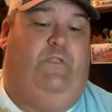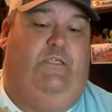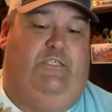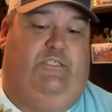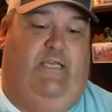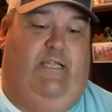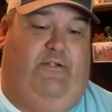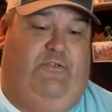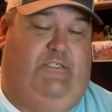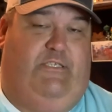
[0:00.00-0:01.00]
she said,
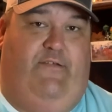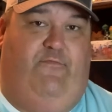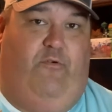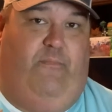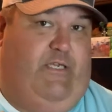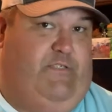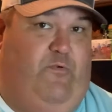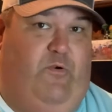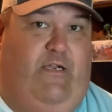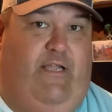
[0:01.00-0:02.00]
I'll just take four bucks
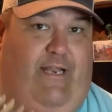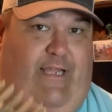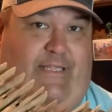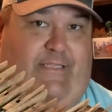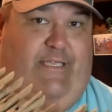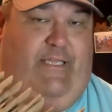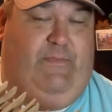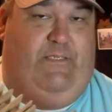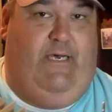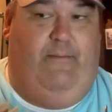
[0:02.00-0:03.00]
for it and I get to keep
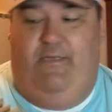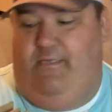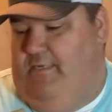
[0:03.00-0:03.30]
the tub.